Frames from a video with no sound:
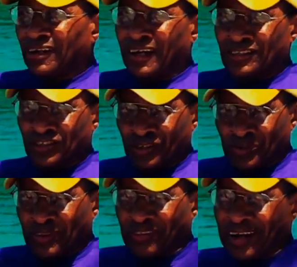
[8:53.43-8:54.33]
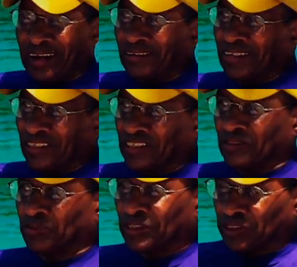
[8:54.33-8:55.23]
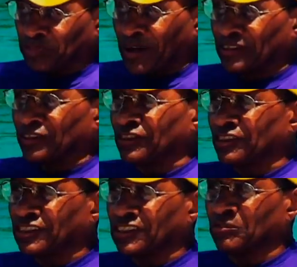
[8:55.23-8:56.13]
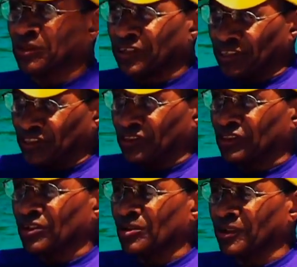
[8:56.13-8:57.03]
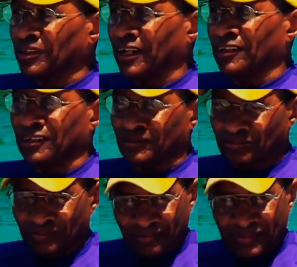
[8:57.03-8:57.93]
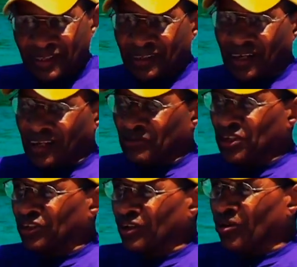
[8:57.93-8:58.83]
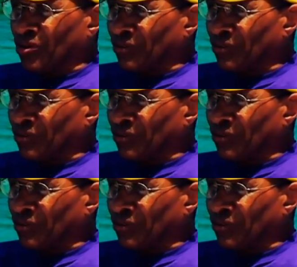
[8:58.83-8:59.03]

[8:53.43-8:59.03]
And so with that, they says, we'll sponsor the club, we'll get you going, and then and you can go